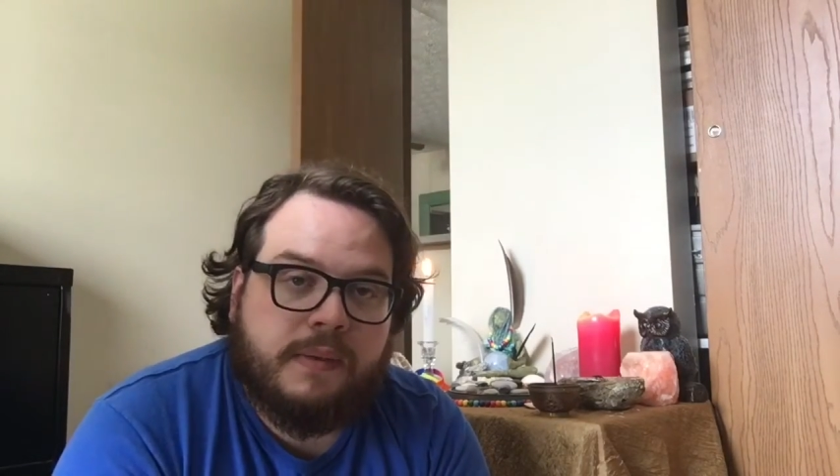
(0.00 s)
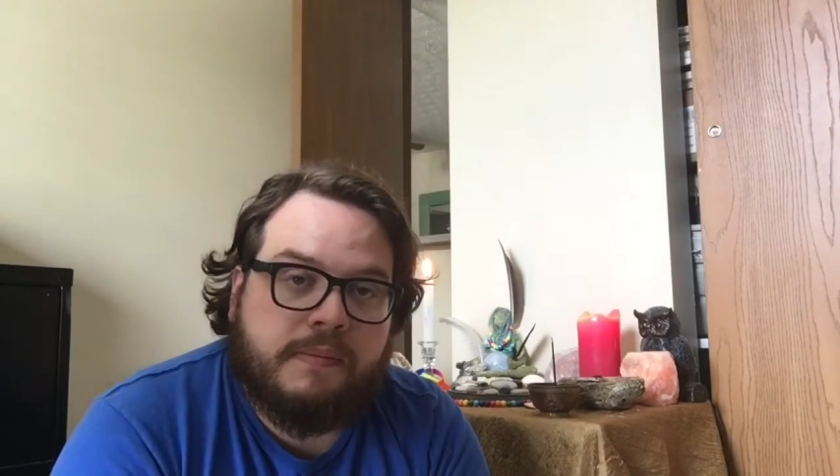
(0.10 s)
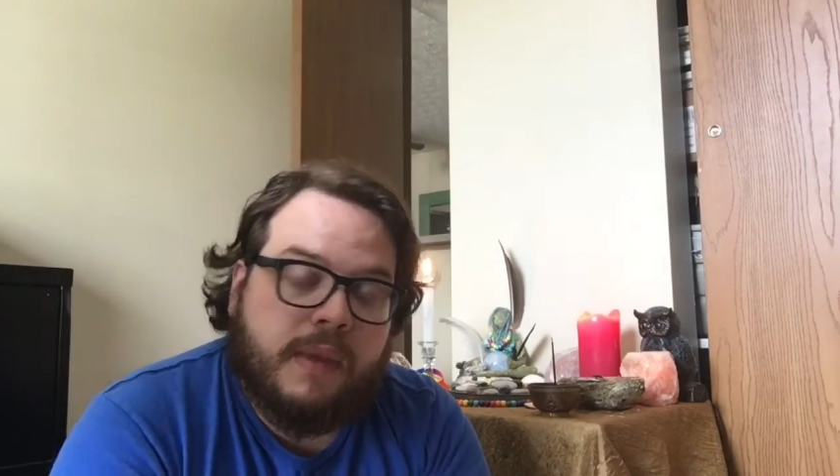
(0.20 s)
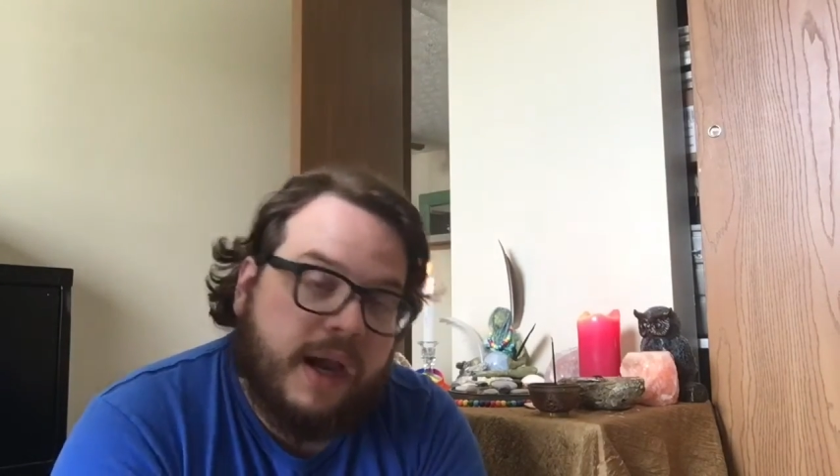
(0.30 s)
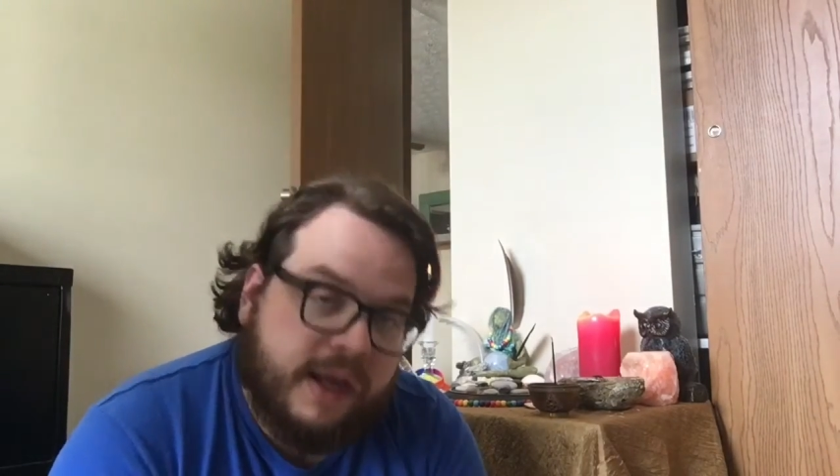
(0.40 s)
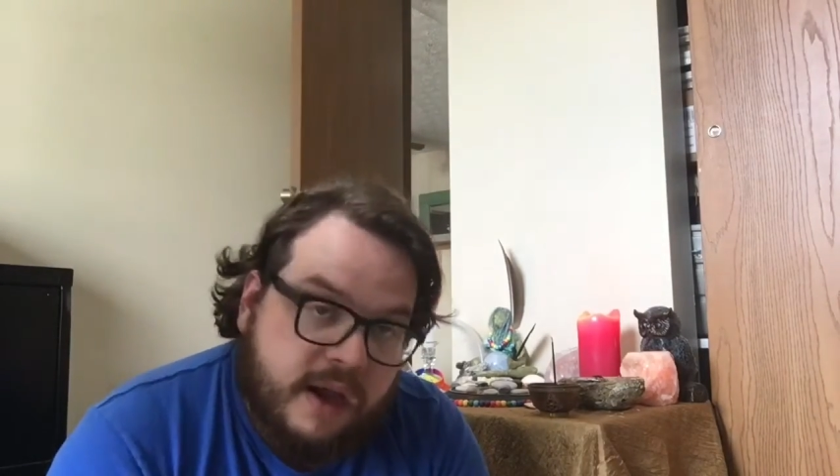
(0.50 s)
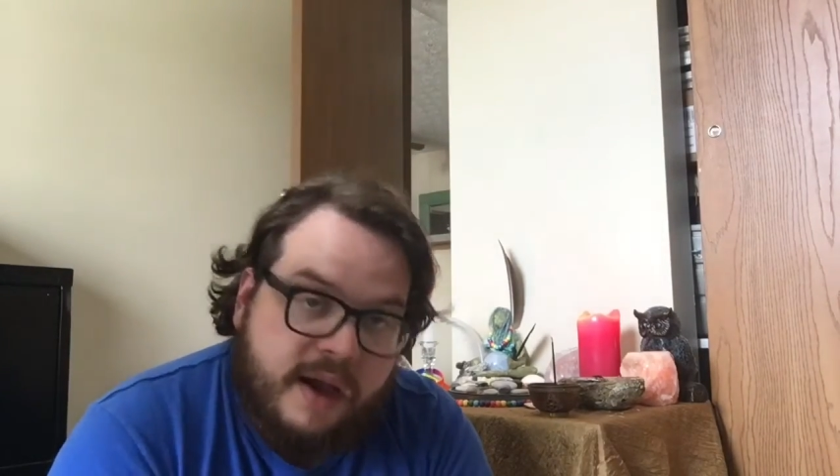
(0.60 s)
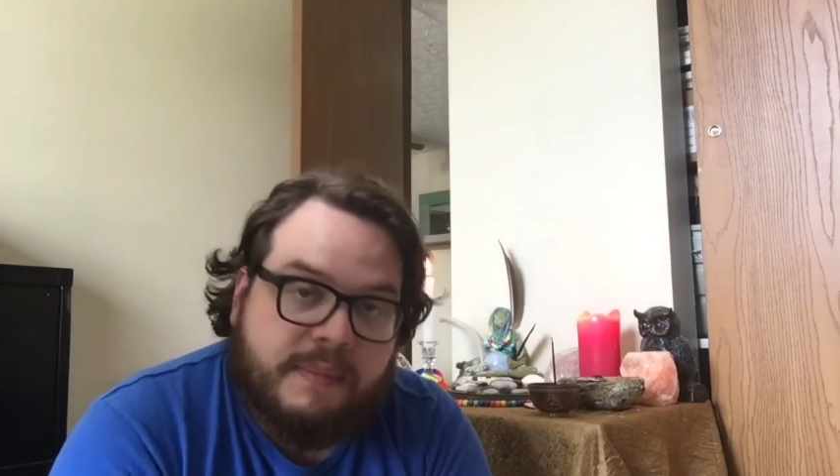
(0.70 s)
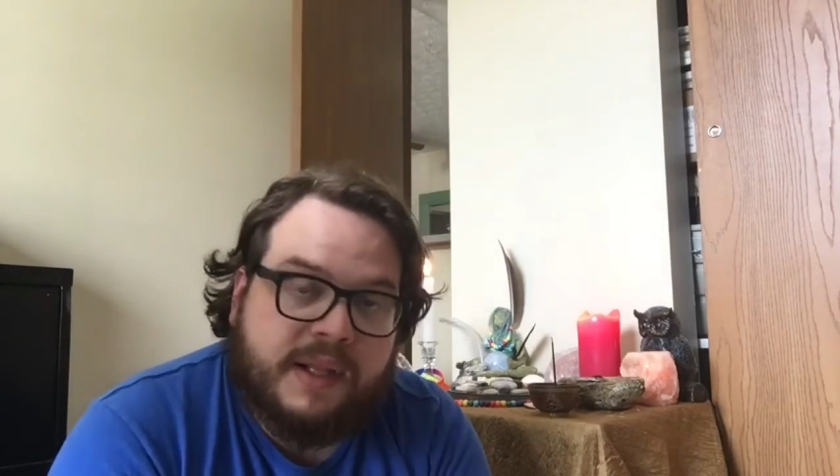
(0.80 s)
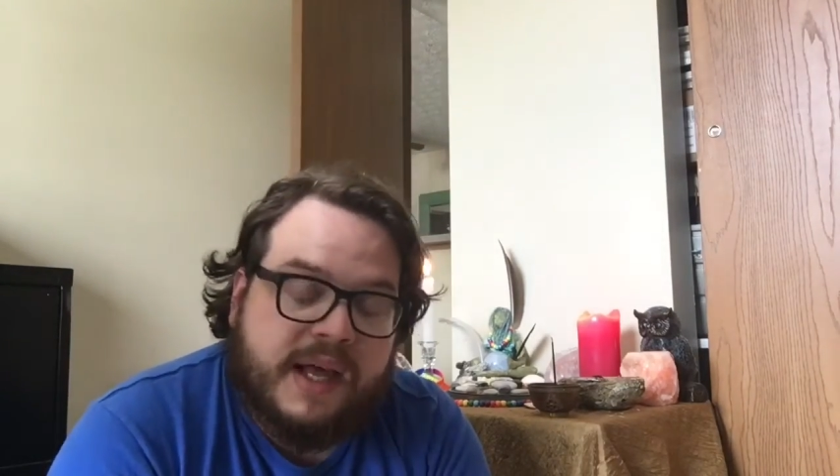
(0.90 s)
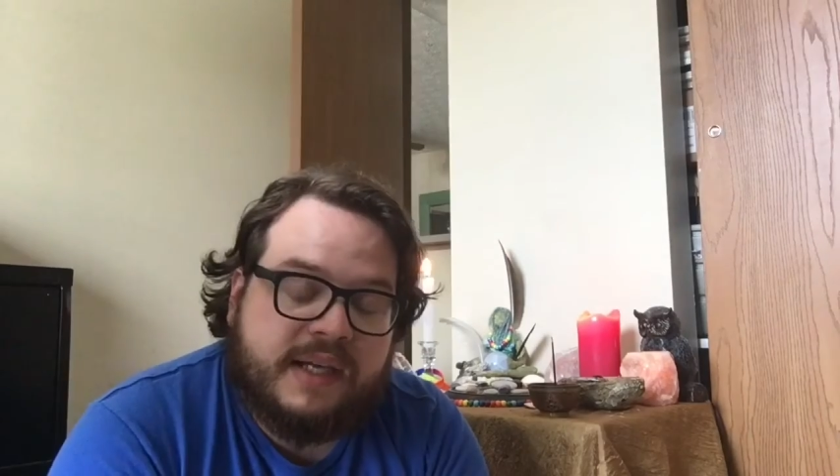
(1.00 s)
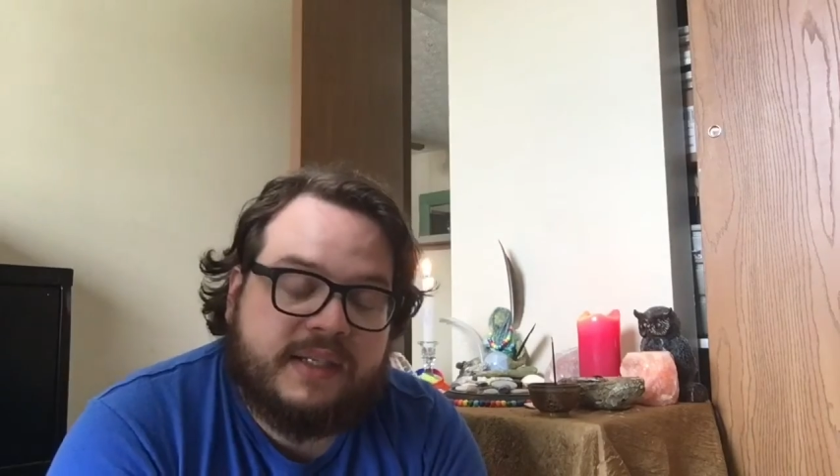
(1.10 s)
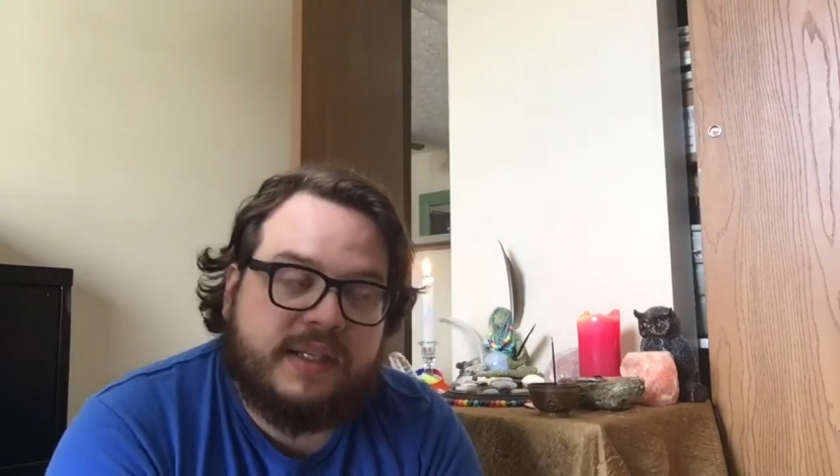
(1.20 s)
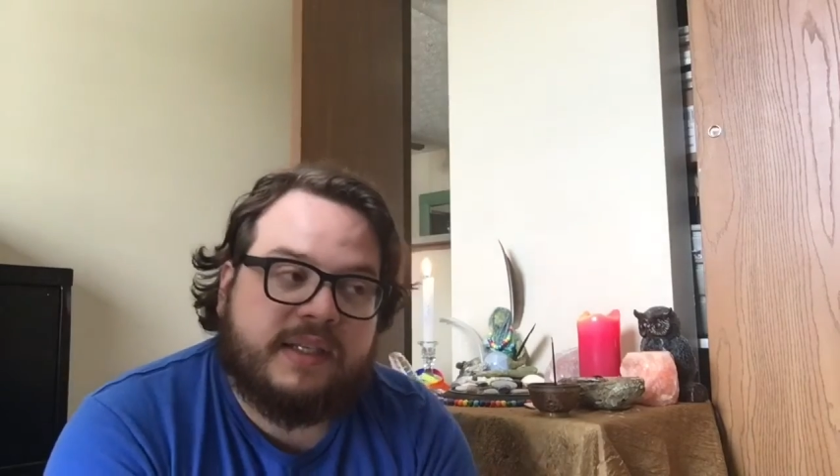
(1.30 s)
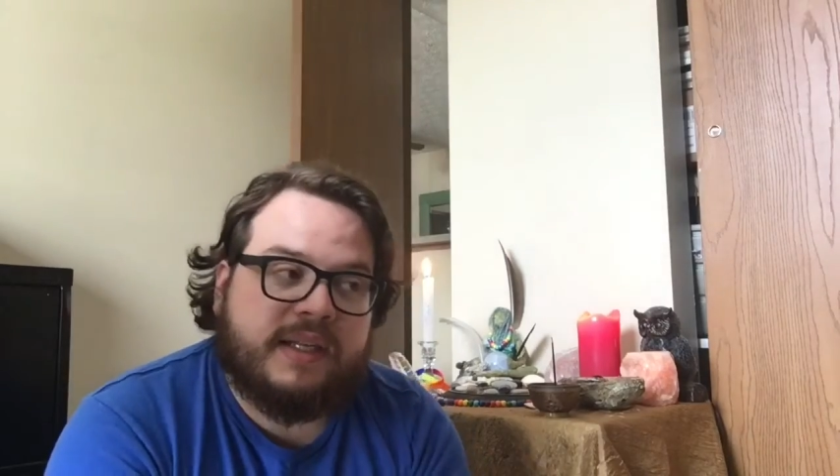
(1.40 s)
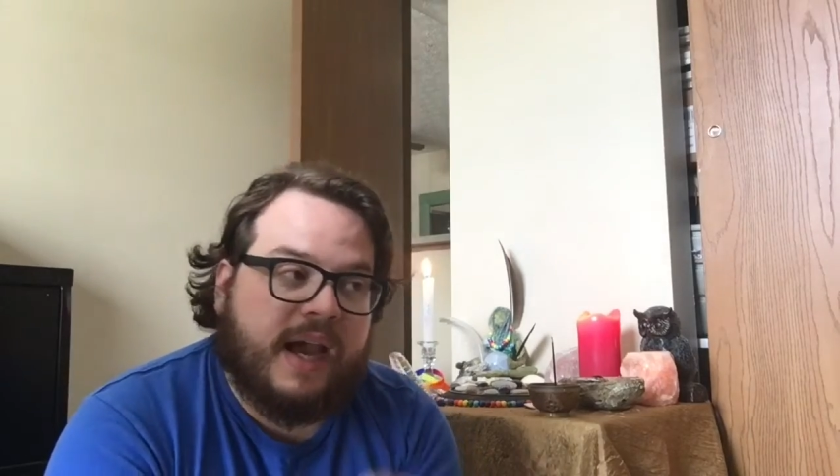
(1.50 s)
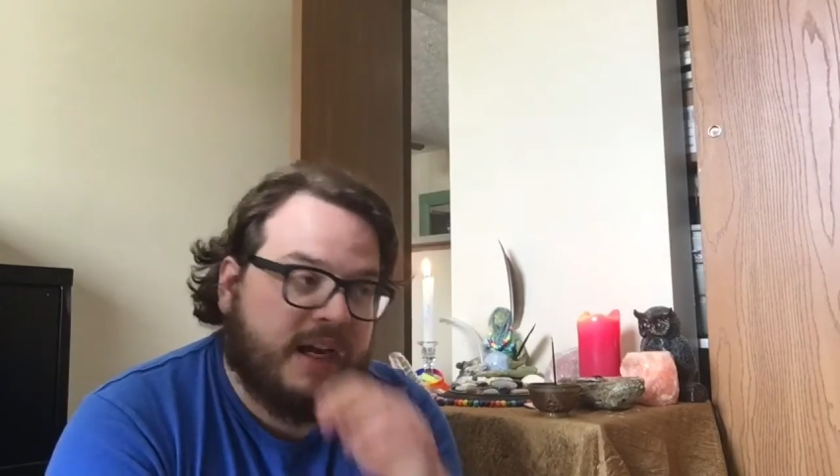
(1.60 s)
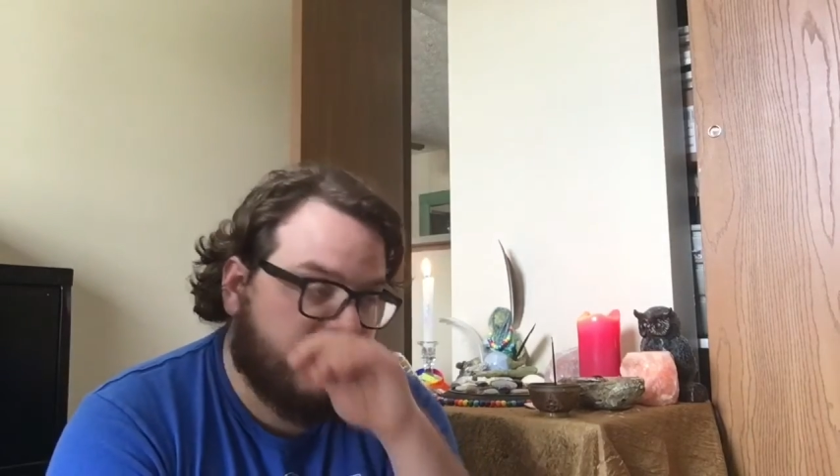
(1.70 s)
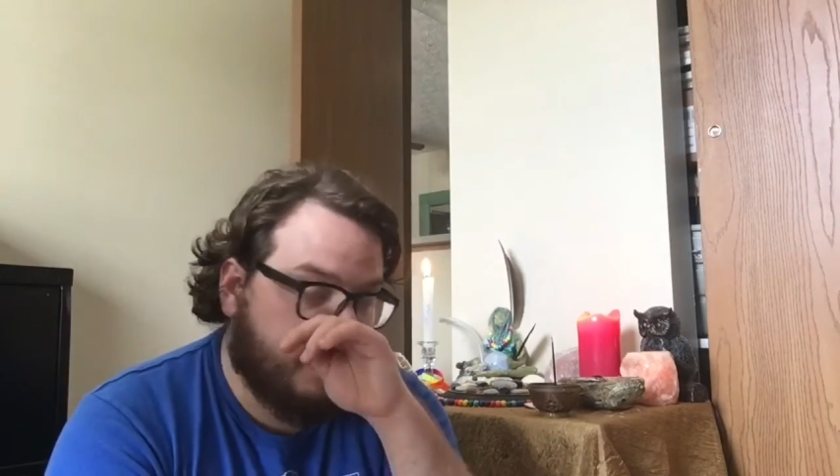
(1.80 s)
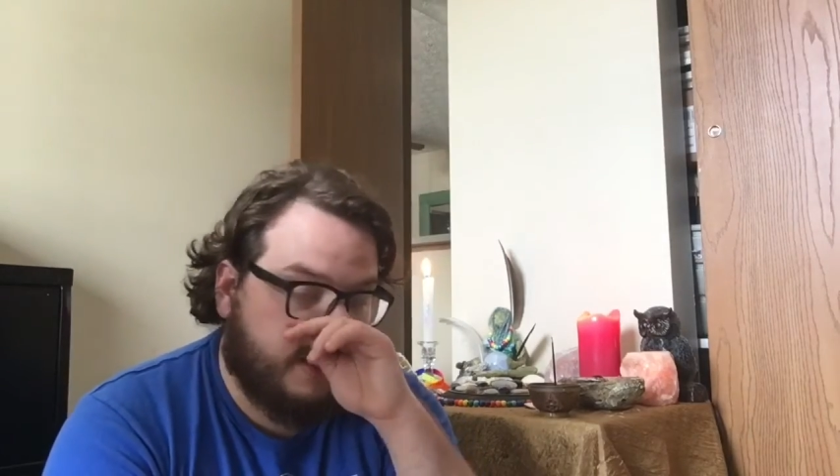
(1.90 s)
my complex, is
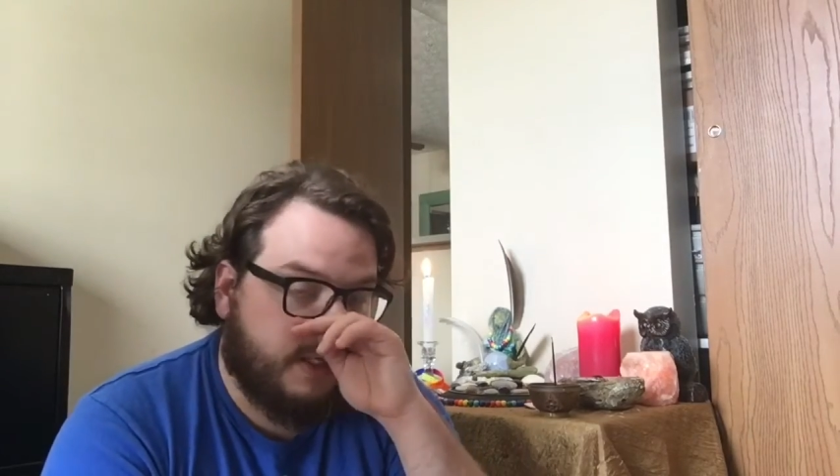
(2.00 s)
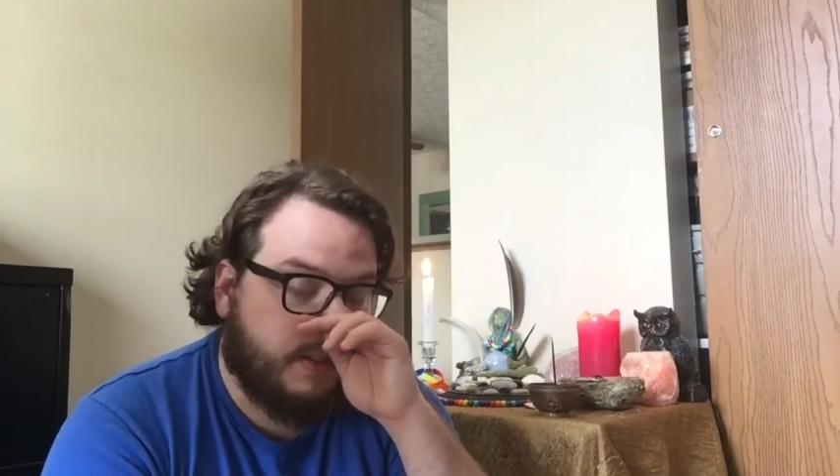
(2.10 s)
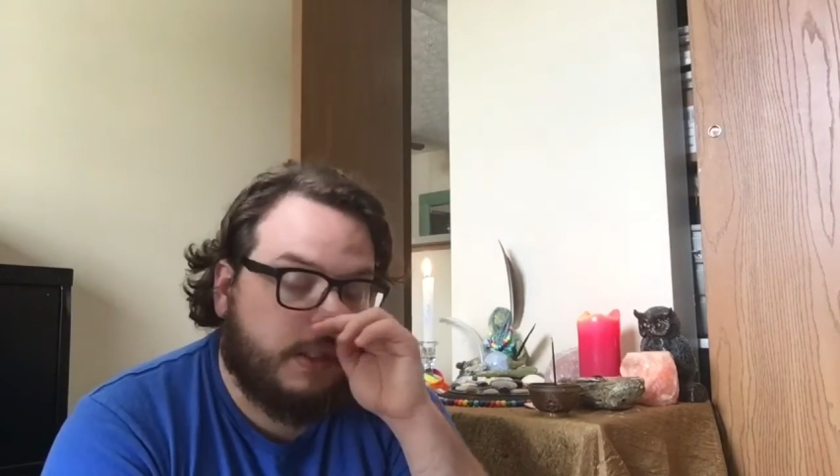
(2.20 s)
actually